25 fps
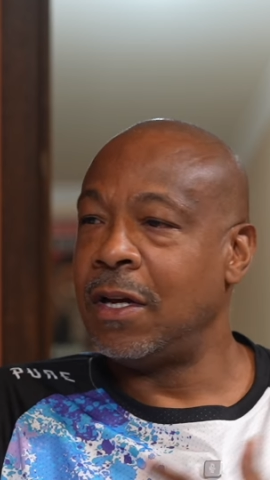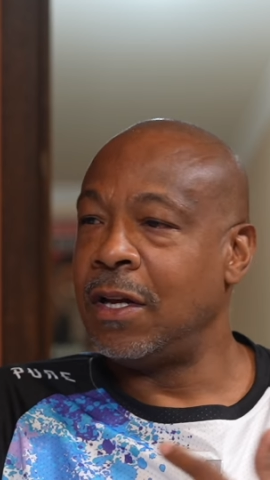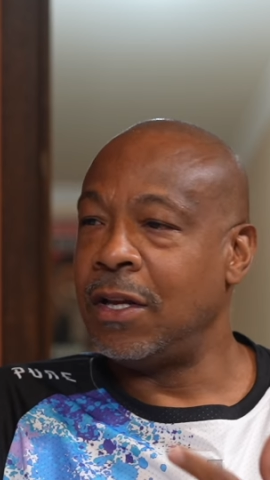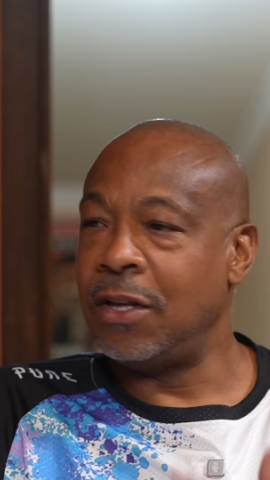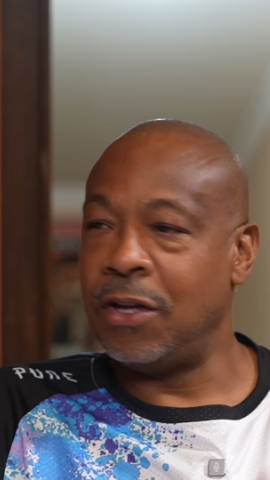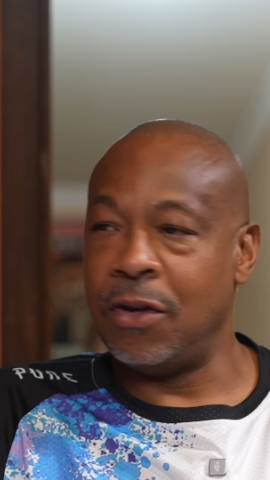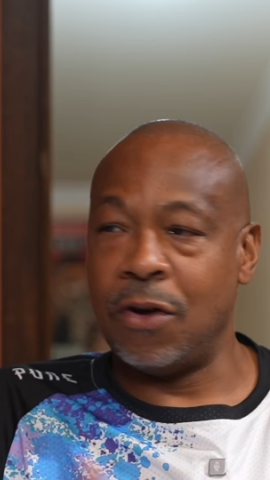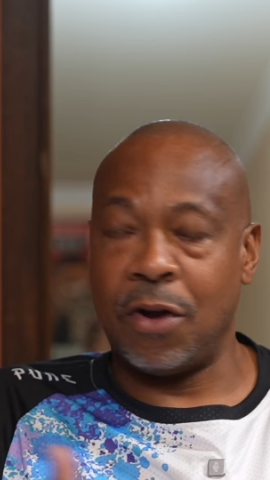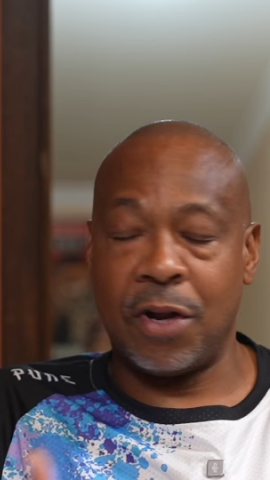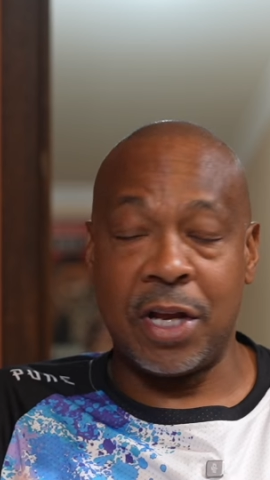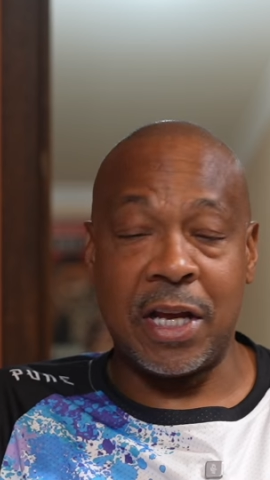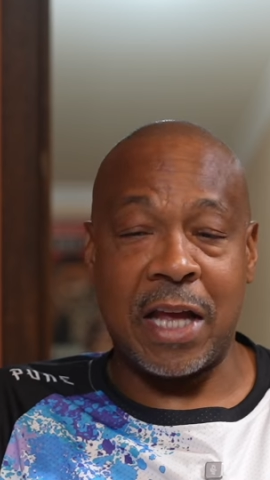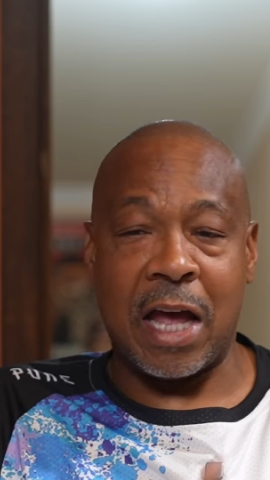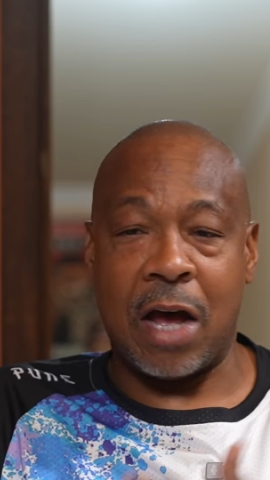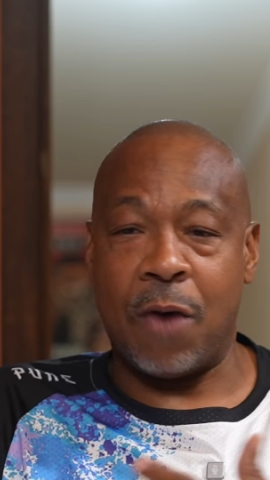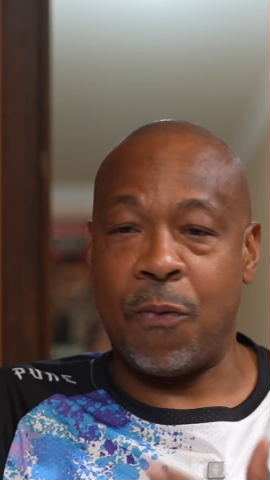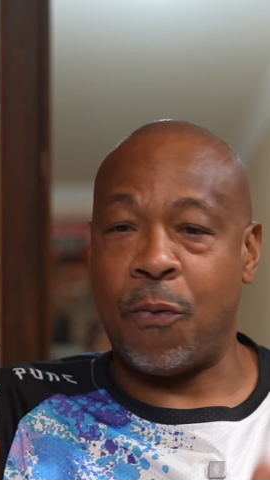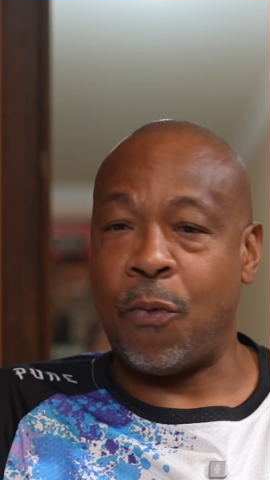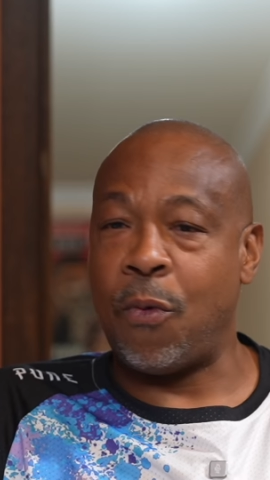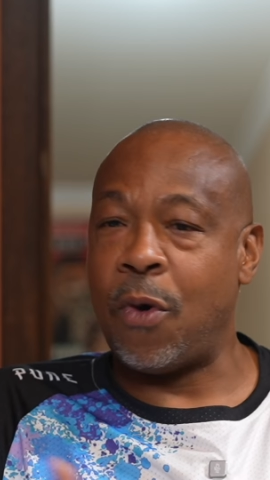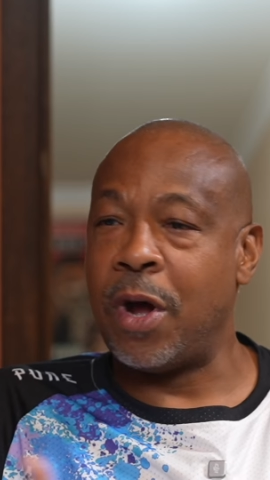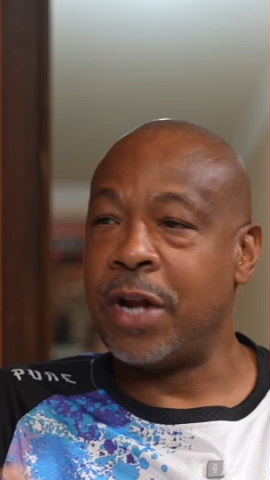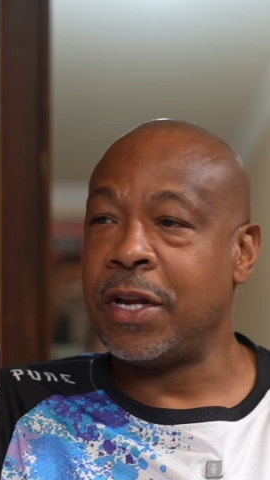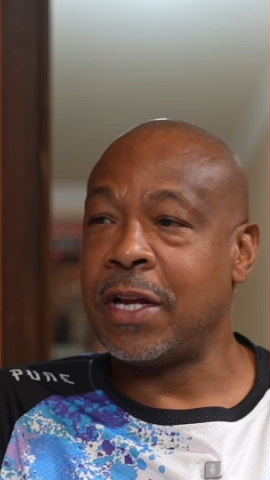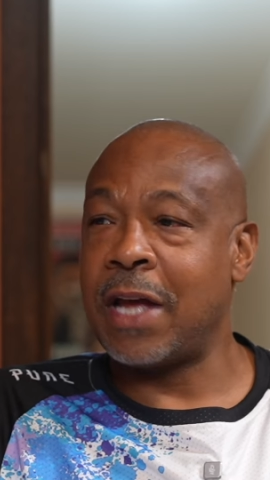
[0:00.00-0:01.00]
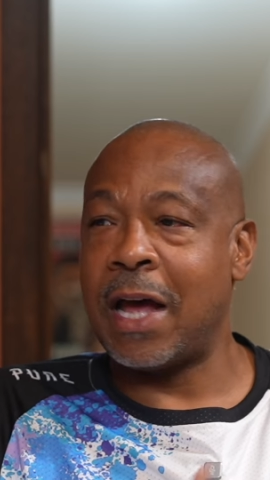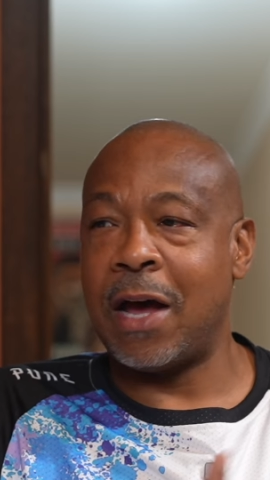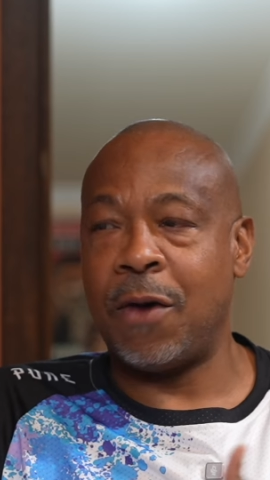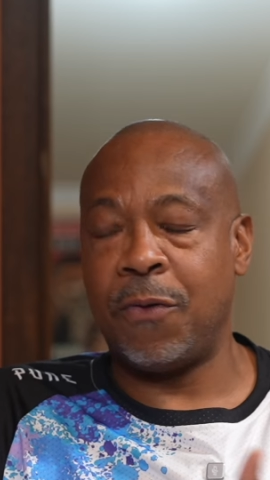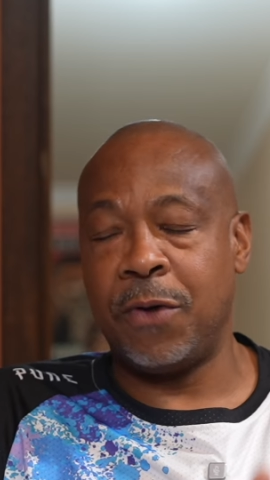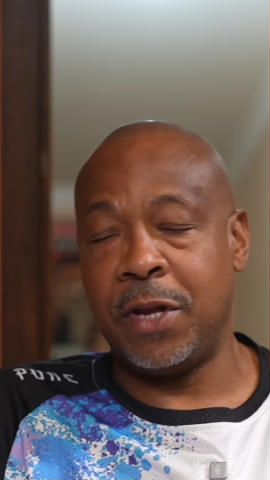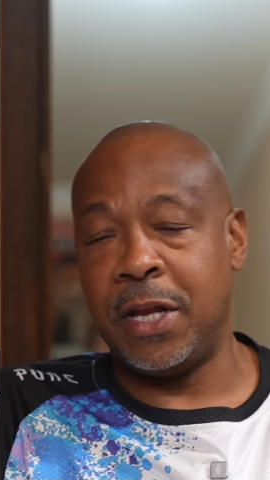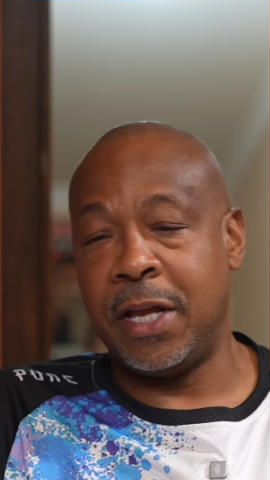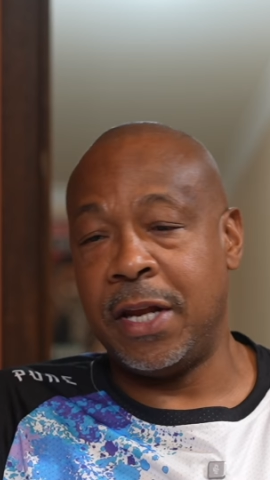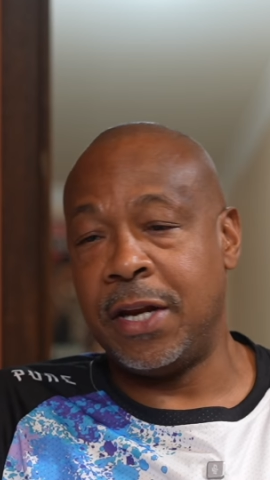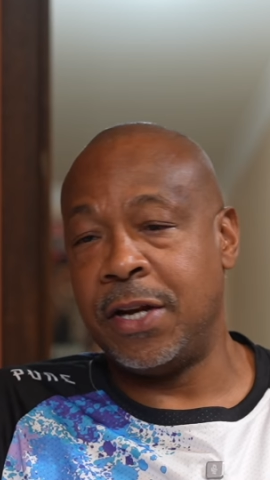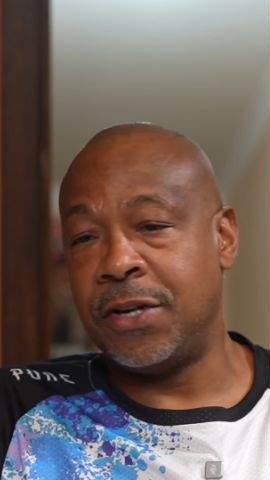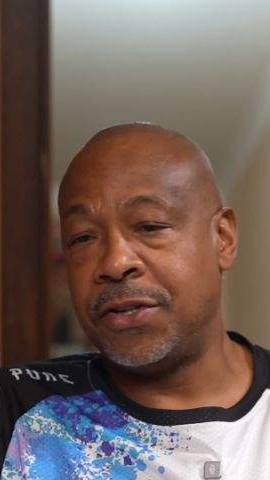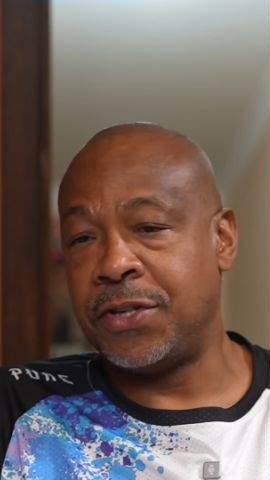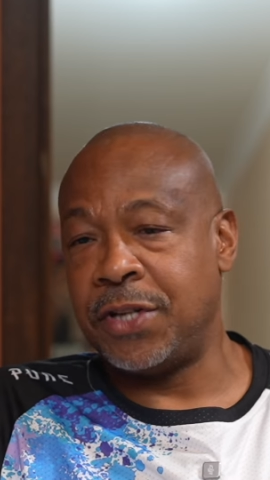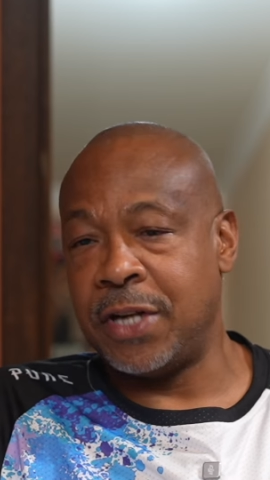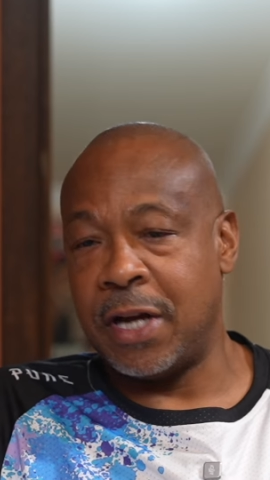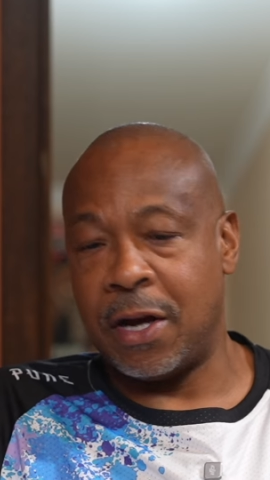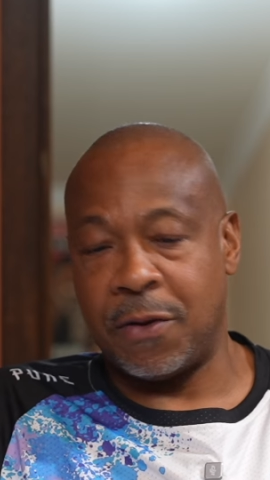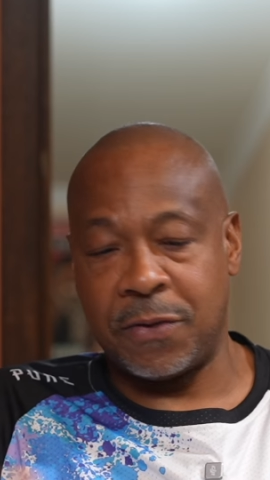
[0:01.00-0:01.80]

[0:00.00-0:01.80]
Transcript: You only got one guy with energy.